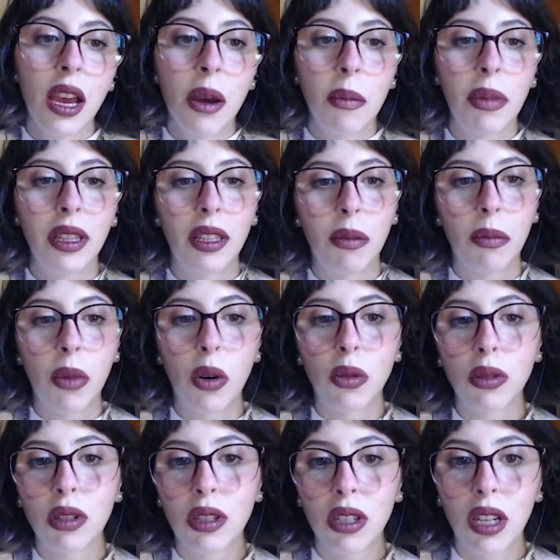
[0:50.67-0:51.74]
but the
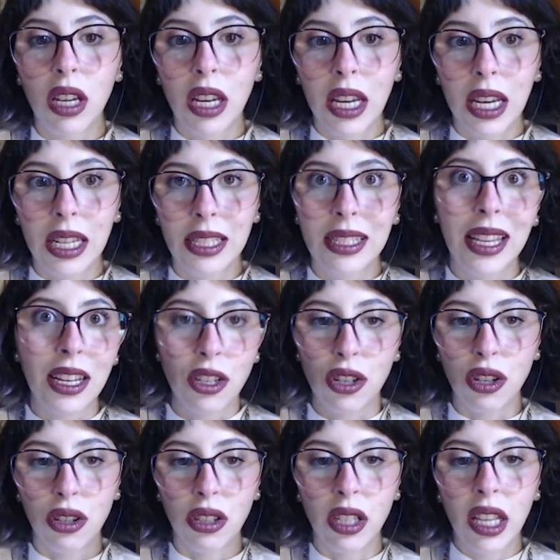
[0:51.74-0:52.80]
most
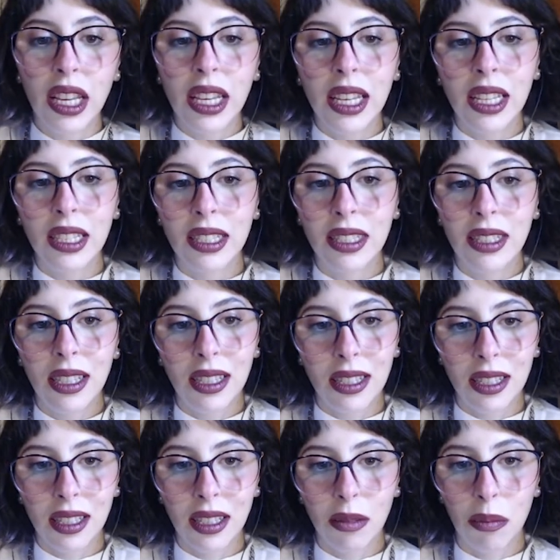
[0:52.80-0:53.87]
essential is
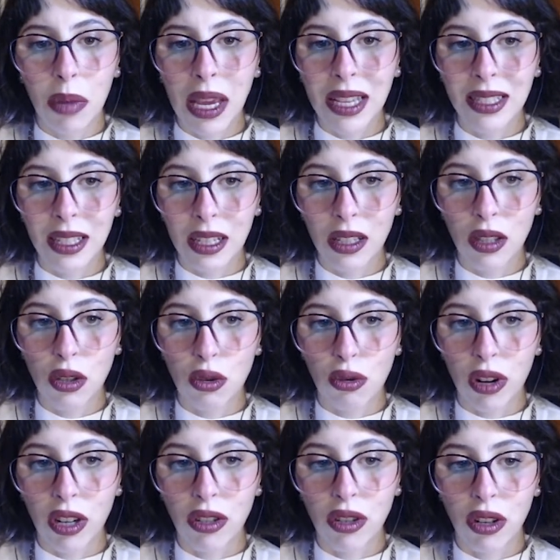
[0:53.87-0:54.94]
this basic
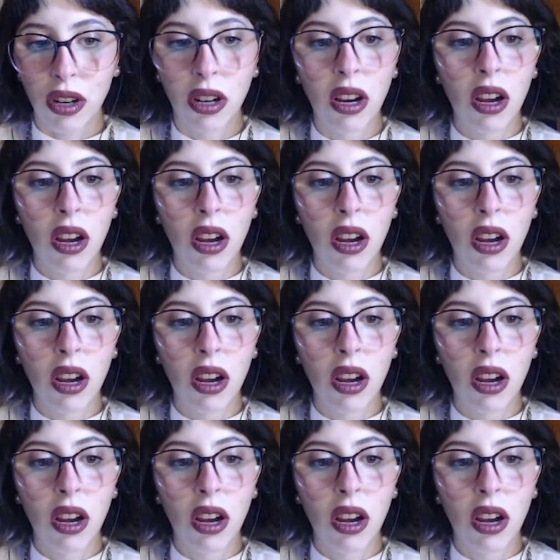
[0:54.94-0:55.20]
structure.